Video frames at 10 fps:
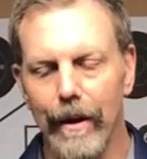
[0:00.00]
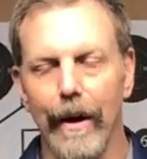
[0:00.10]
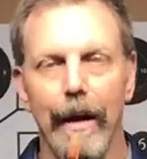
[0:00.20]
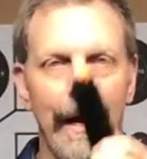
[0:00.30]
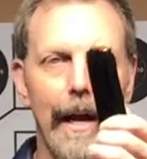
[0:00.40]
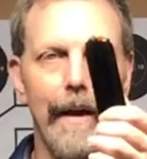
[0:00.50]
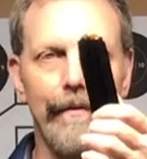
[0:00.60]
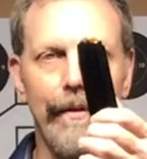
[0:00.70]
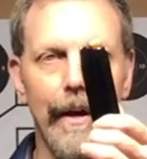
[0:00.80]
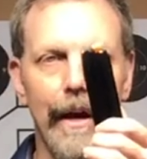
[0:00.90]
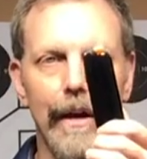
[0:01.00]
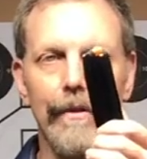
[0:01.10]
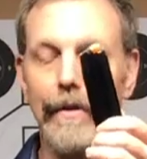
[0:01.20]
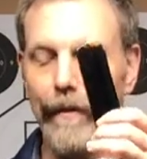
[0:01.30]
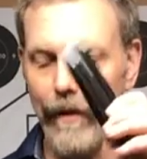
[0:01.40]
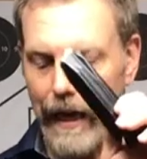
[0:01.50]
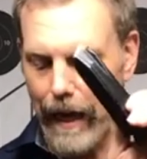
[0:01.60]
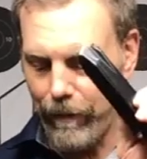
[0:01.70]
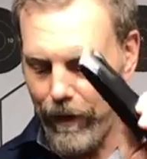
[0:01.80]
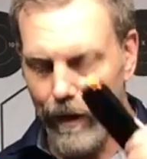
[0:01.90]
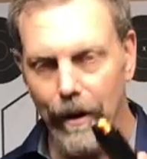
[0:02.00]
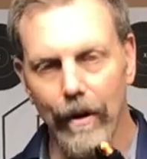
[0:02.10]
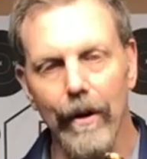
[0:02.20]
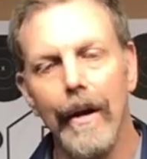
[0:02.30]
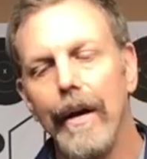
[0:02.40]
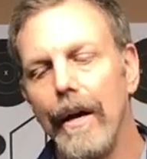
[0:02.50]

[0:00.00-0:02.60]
All right, I have uh, safety caps in here,